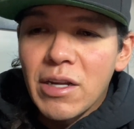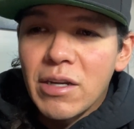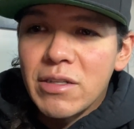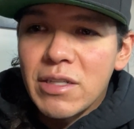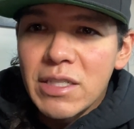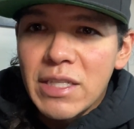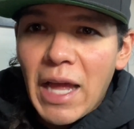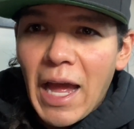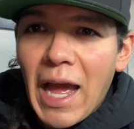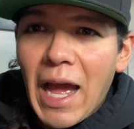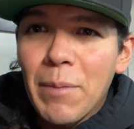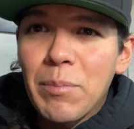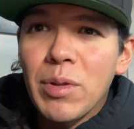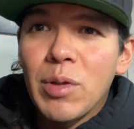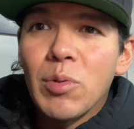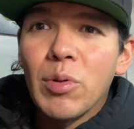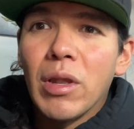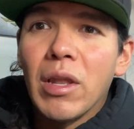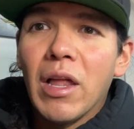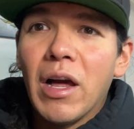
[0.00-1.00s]
you're just
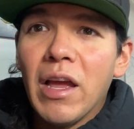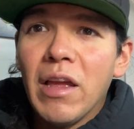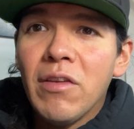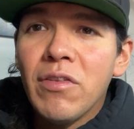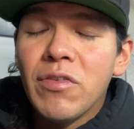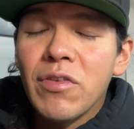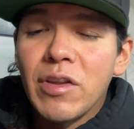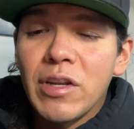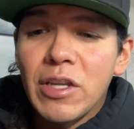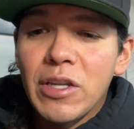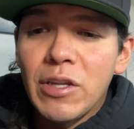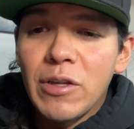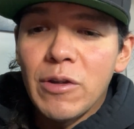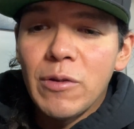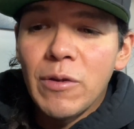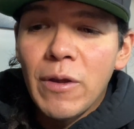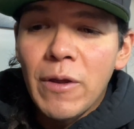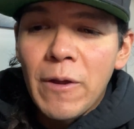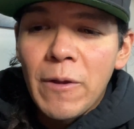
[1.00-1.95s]
happy with life, and you